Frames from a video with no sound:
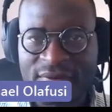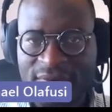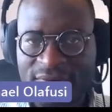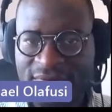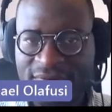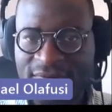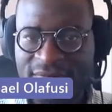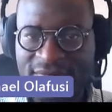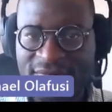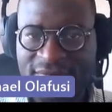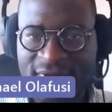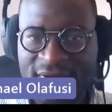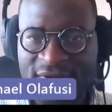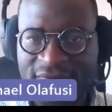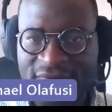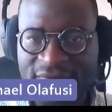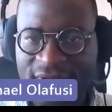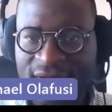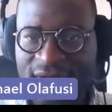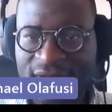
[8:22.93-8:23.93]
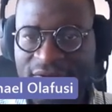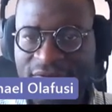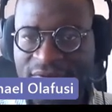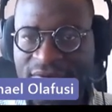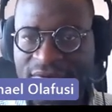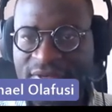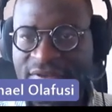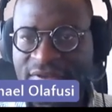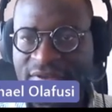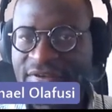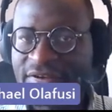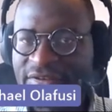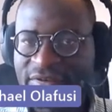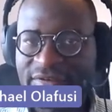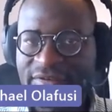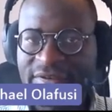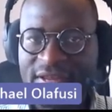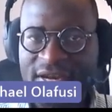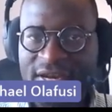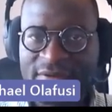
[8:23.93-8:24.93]
done first. So the
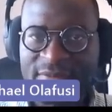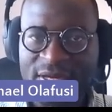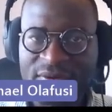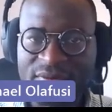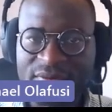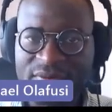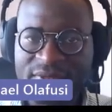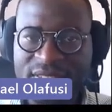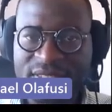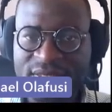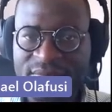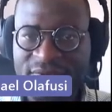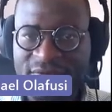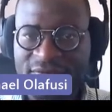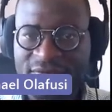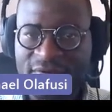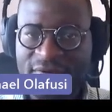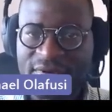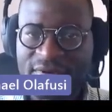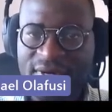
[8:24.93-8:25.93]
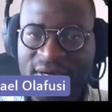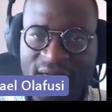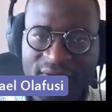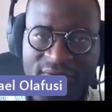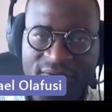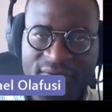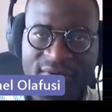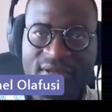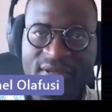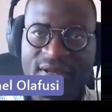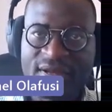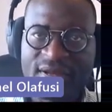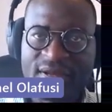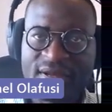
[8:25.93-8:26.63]
sessions that I've been holding before now,